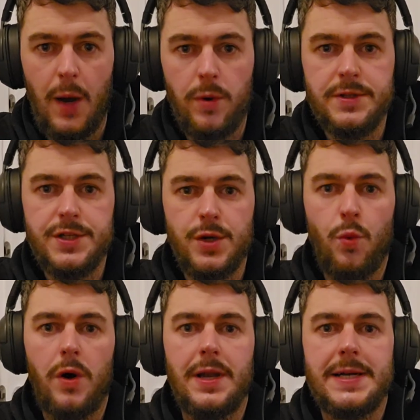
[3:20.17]
I want to do
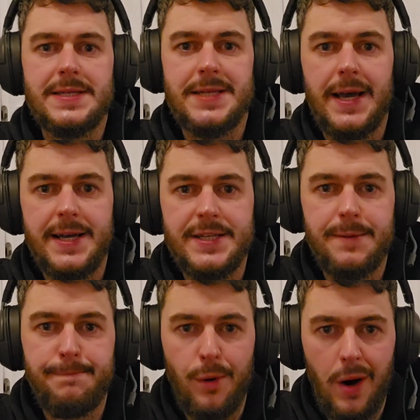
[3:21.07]
one last
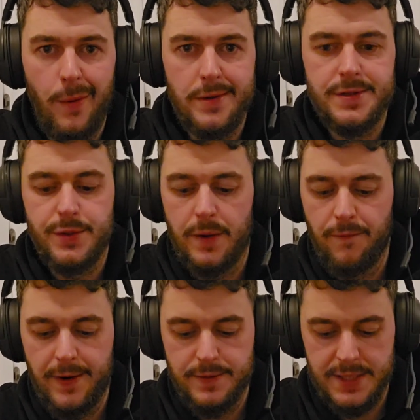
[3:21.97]
test, but I want to do it in
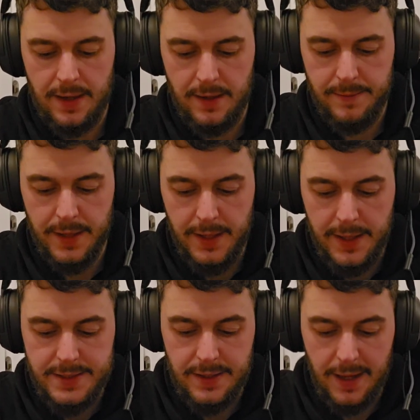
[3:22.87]
real time.
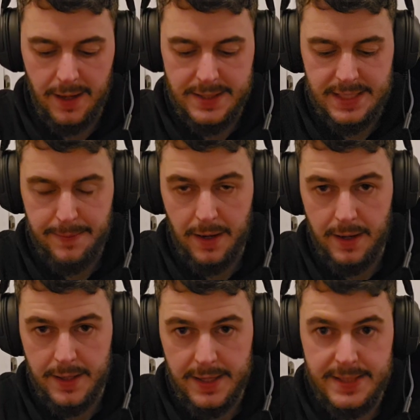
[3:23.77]
So the idea
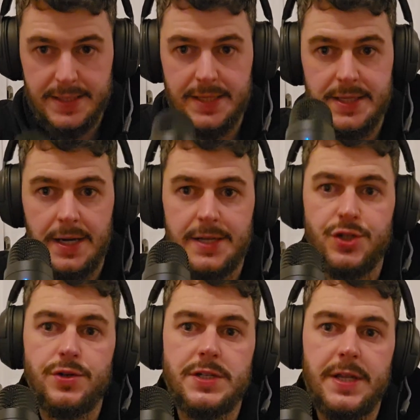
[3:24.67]
behind it is, as I
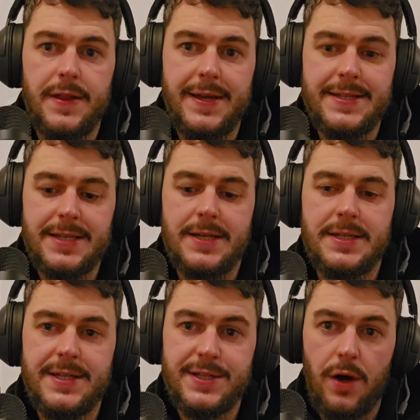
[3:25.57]
adjust these
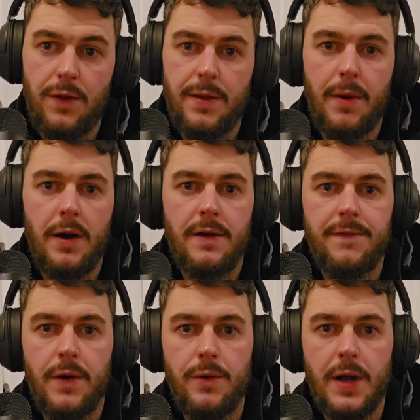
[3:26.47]
settings on the
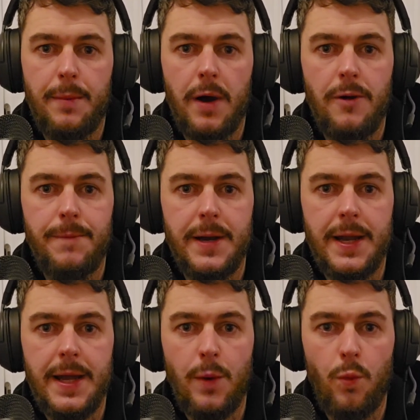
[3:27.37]
microphone, I'm
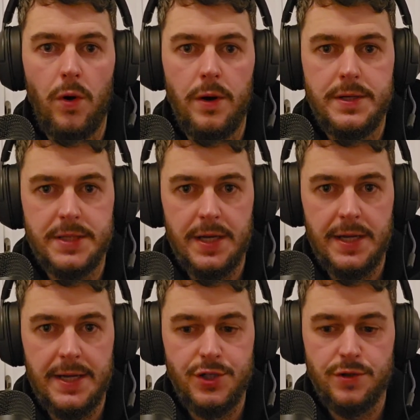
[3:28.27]
hoping it works and
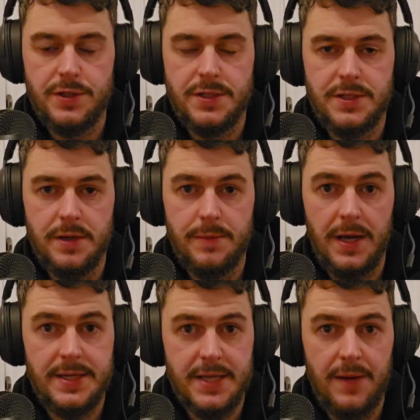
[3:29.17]
it adjusts them,
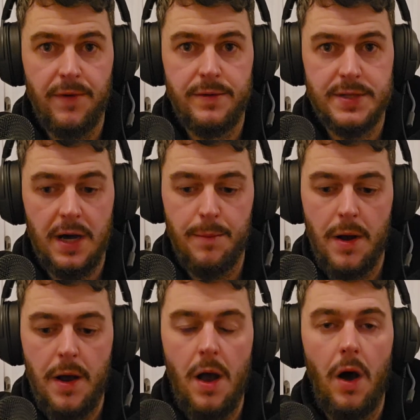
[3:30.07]
like I say, in real time